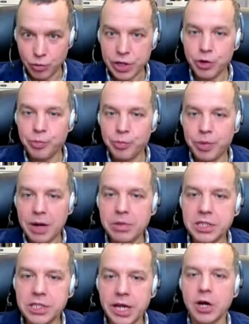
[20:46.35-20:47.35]
When you
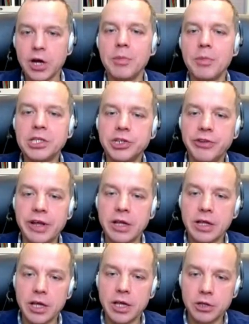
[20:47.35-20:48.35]
publish a
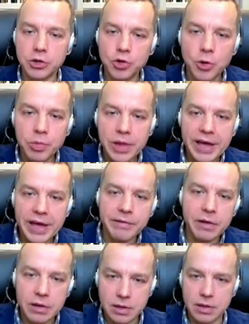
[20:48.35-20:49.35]
commentary in top
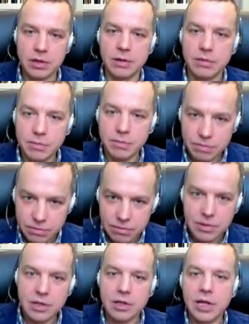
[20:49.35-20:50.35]
level, um,
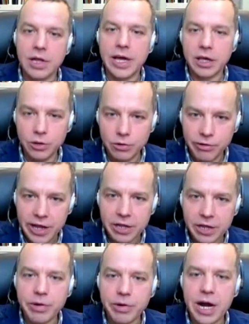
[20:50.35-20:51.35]
like
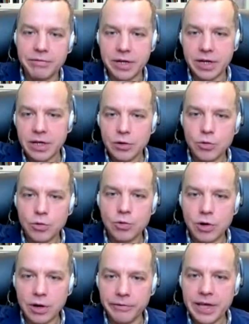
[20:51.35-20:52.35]
Ukrainian Pravda
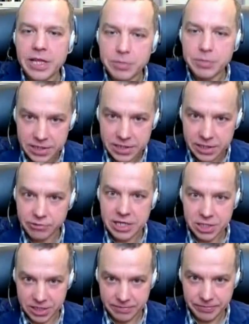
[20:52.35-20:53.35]
or Vedomosti in
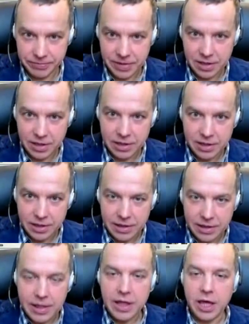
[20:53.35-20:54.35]
Russia.
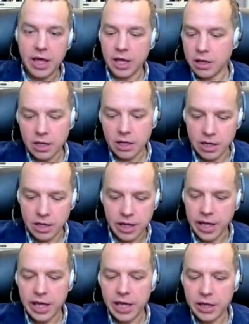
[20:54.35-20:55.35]
And uh,
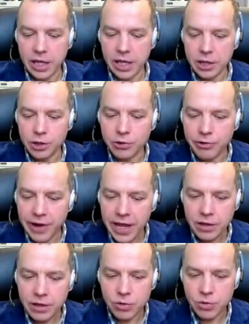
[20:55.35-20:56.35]
again, in
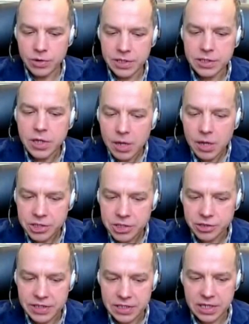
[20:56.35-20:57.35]
Ukraine, all these
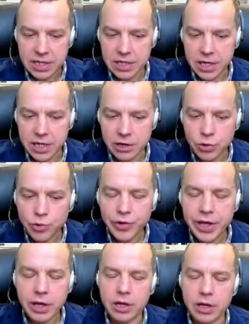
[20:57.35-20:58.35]
commentaries, uh, they are not,
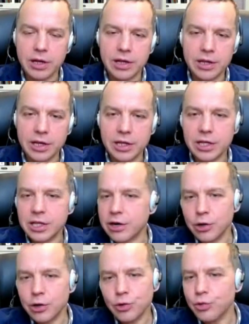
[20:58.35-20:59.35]
way, uh,
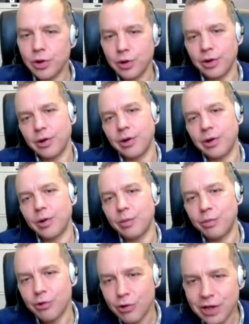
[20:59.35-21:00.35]
they are not
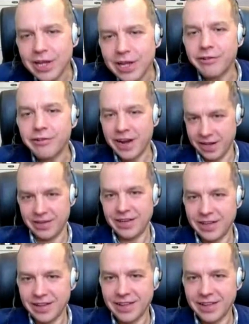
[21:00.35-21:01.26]
broadly read